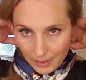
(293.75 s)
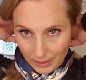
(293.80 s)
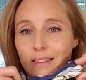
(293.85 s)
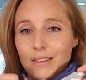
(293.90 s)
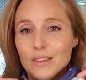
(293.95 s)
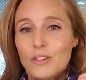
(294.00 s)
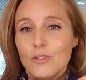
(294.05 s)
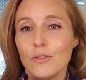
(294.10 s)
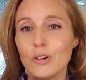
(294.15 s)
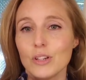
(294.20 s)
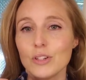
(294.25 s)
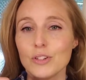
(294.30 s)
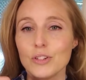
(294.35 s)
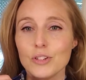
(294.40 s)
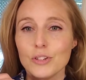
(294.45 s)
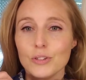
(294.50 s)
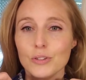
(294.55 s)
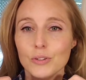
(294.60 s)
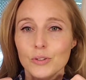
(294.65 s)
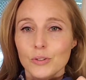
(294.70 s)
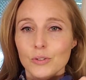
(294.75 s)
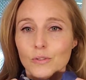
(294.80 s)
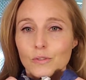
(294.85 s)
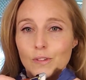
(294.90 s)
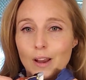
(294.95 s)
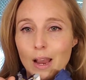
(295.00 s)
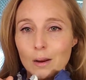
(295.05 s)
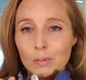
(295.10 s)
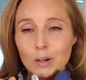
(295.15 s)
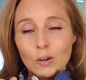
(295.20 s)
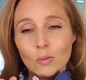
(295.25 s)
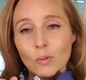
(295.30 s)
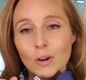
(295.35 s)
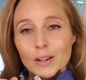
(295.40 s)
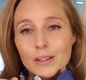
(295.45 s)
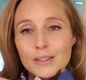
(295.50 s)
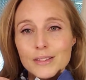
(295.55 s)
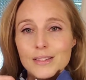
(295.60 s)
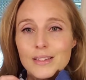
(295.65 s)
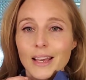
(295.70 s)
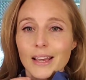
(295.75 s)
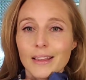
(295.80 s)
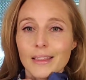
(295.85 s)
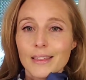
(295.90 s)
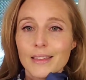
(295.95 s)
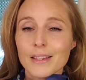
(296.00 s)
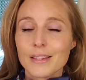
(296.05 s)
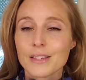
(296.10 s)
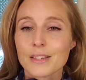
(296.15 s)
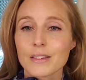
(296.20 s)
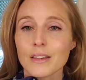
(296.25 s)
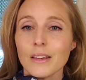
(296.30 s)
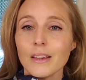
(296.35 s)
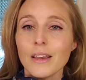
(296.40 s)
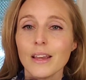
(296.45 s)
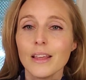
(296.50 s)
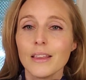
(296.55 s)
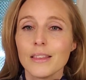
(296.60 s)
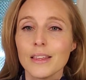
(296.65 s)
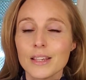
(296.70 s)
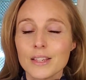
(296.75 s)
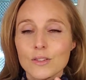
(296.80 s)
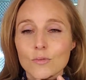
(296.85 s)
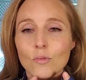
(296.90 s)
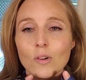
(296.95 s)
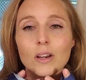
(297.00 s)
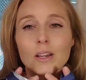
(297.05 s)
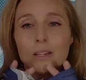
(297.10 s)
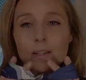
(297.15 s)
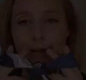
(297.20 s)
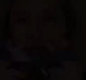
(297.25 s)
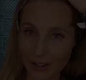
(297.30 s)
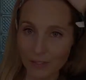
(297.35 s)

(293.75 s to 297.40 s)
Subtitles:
You can do fabric ones like this this one.